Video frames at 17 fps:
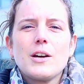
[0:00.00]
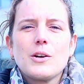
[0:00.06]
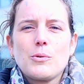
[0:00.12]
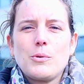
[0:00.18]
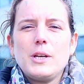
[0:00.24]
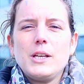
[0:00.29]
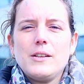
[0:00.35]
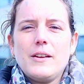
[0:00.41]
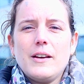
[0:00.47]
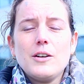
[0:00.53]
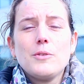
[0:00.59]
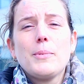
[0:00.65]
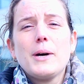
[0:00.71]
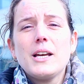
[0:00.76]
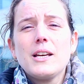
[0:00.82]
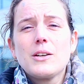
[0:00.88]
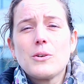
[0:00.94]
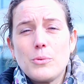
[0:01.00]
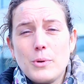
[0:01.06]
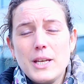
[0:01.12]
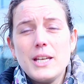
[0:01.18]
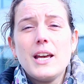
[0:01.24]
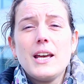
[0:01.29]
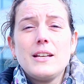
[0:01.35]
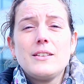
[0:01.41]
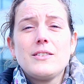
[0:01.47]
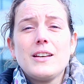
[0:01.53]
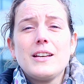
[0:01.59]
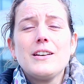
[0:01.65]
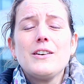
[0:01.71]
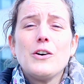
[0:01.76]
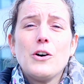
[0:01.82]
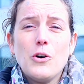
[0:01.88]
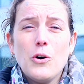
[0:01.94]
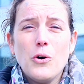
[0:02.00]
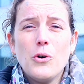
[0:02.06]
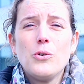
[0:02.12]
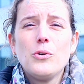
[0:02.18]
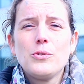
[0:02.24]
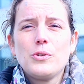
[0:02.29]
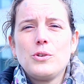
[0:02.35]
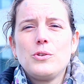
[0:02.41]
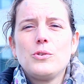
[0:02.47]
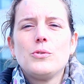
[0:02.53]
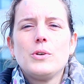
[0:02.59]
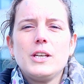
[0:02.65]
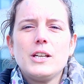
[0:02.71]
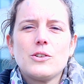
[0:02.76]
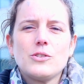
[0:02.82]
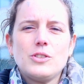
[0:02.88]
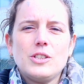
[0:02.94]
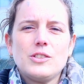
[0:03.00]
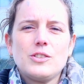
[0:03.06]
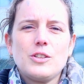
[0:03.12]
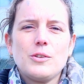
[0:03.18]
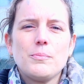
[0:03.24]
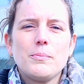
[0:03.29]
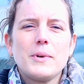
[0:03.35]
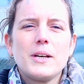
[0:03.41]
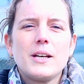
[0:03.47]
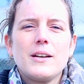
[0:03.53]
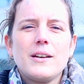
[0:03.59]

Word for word: cre thereby creating a whole new ecosystem.